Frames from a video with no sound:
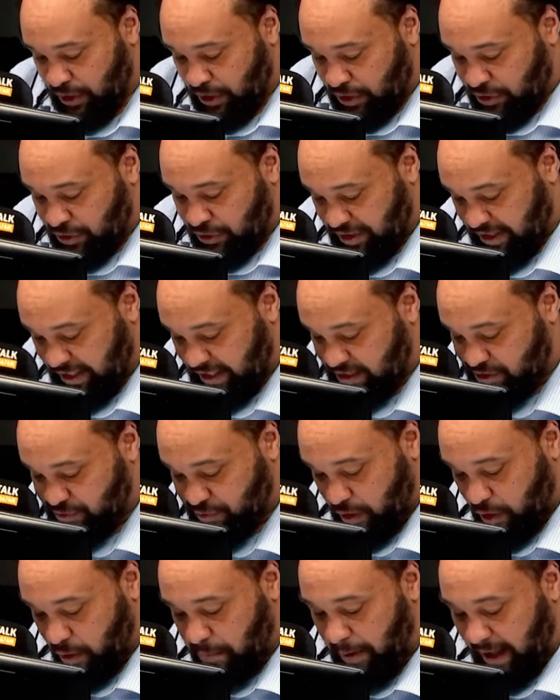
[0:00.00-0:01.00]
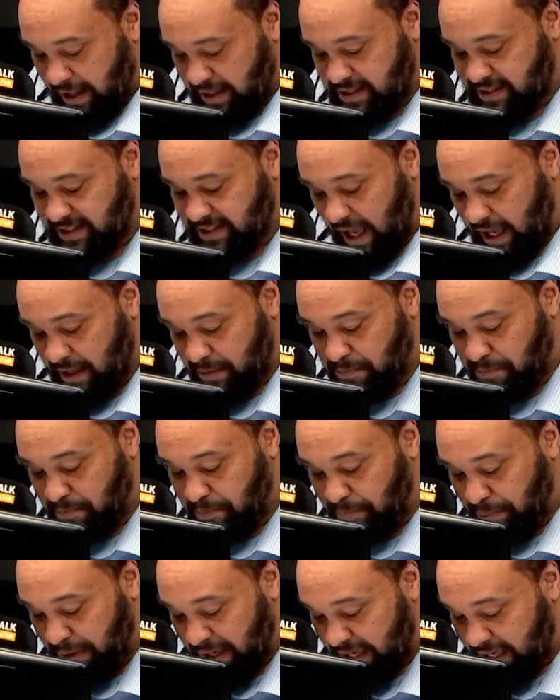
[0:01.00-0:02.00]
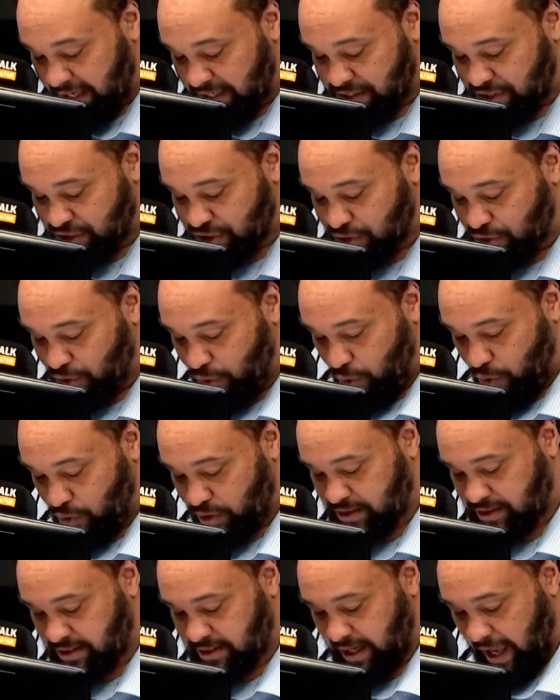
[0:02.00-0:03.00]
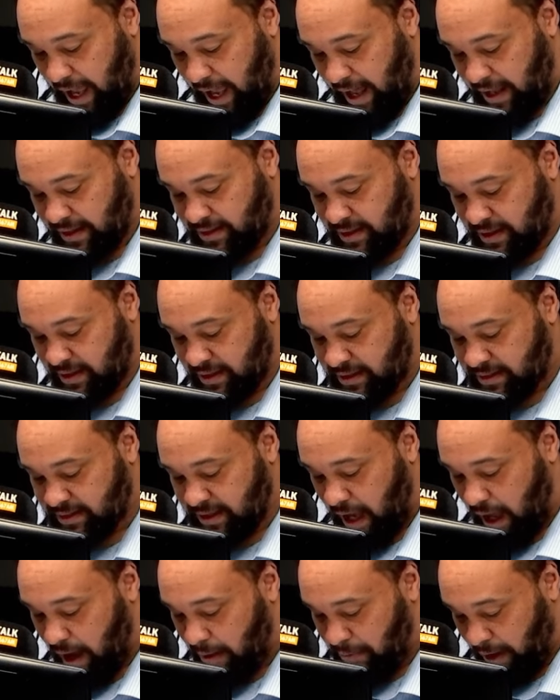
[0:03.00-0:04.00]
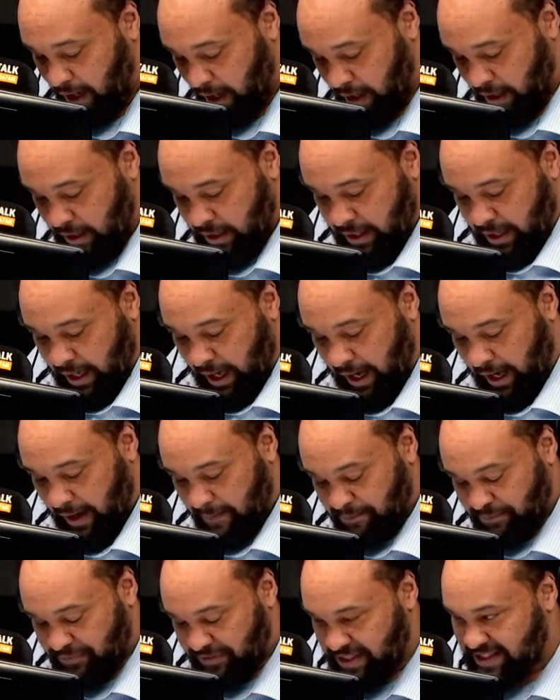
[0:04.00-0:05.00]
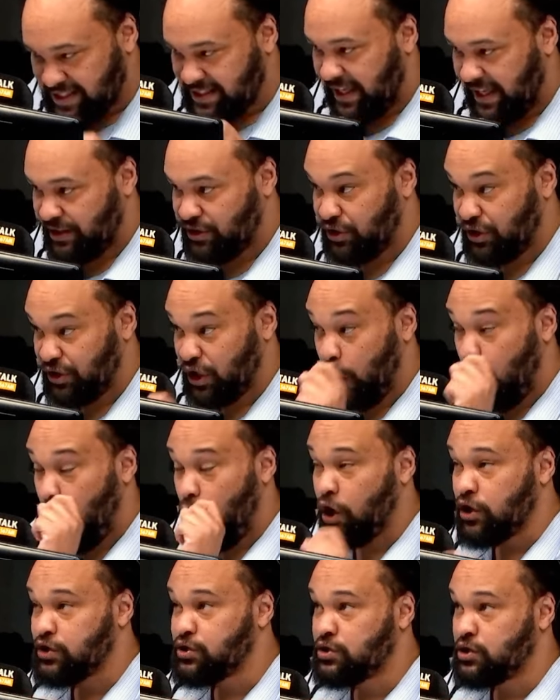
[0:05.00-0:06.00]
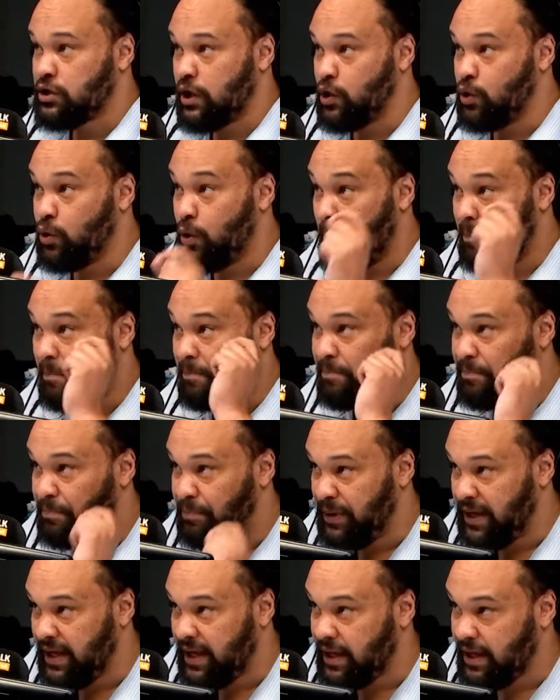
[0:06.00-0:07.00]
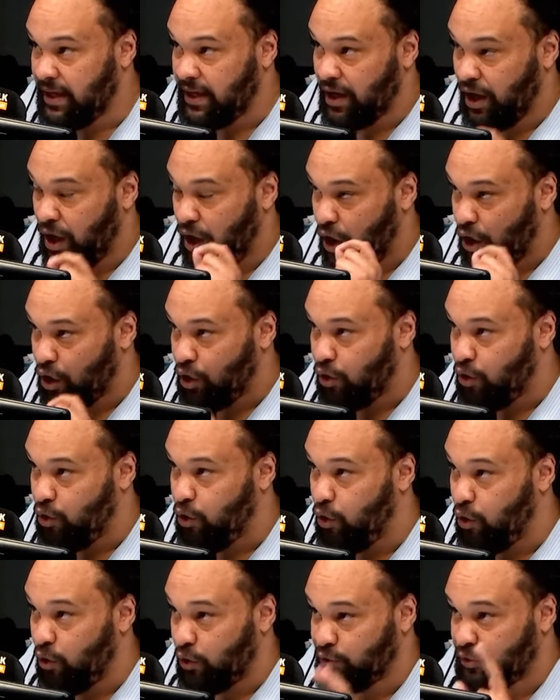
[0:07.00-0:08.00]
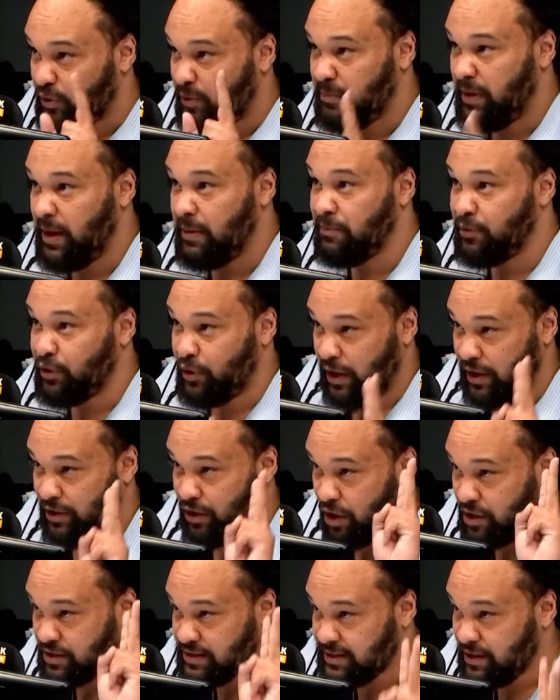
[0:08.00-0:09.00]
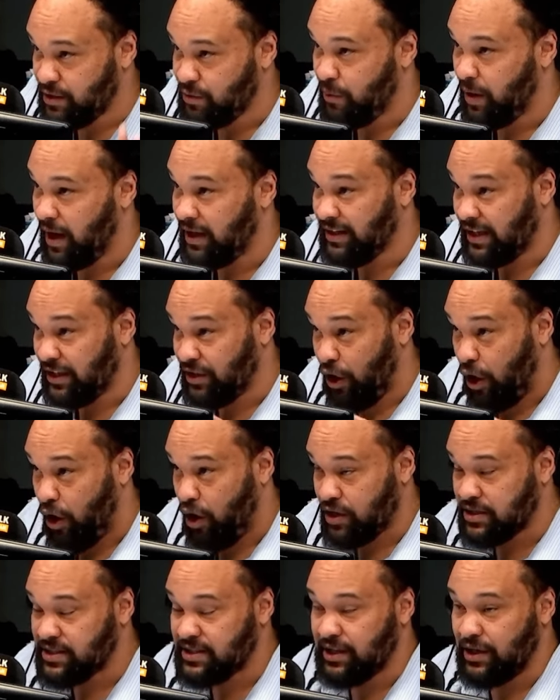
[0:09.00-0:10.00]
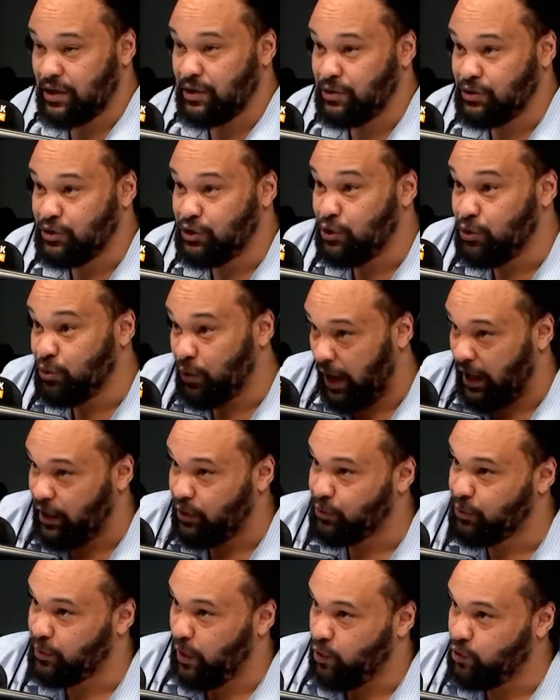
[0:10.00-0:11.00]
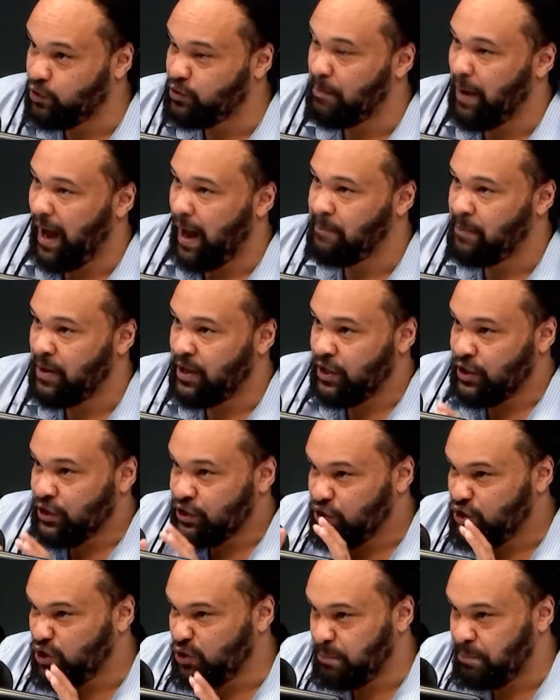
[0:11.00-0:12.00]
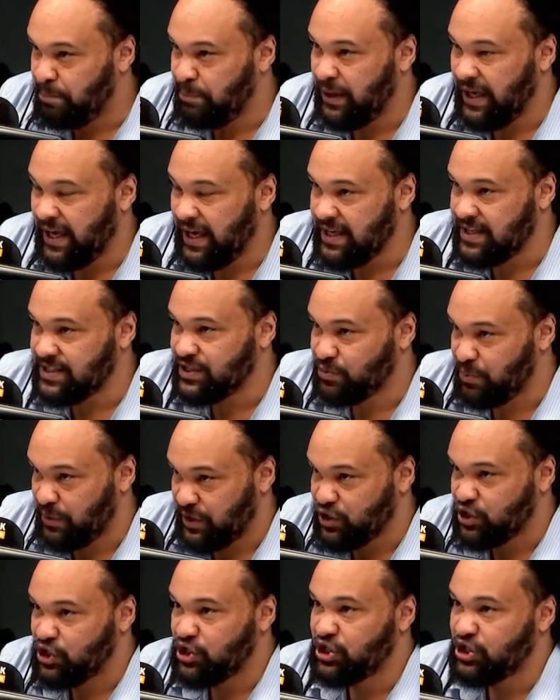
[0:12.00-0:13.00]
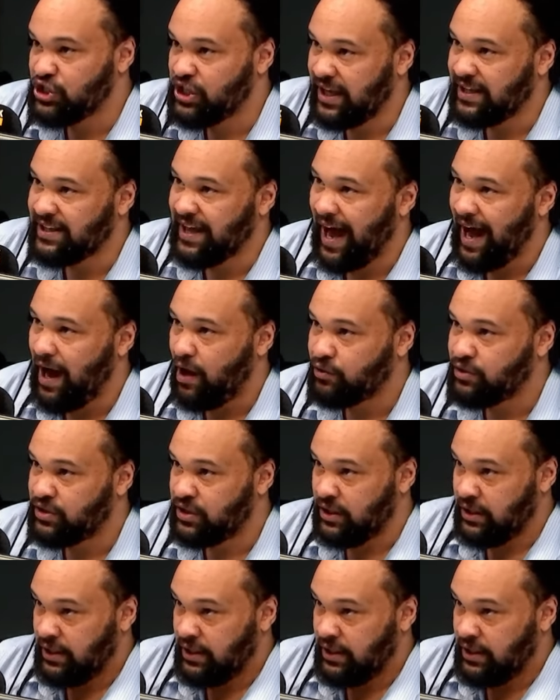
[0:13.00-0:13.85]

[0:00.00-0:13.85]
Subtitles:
to the Israel-Palestine peace talks at Taba. This led to the Oslo B Accord. Remember, you had Oslo 1 and Oslo 2, a roadmap to peace which set out